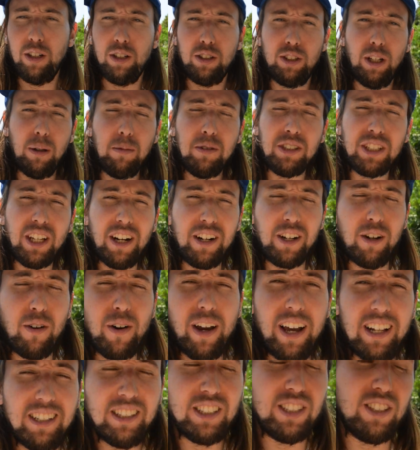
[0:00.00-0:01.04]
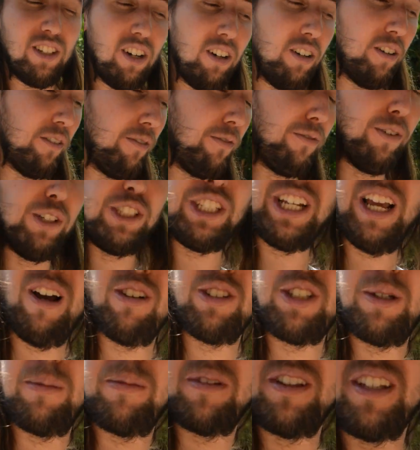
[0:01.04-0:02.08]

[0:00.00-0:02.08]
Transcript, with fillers: So I'm just going to go ahead and start fishing out some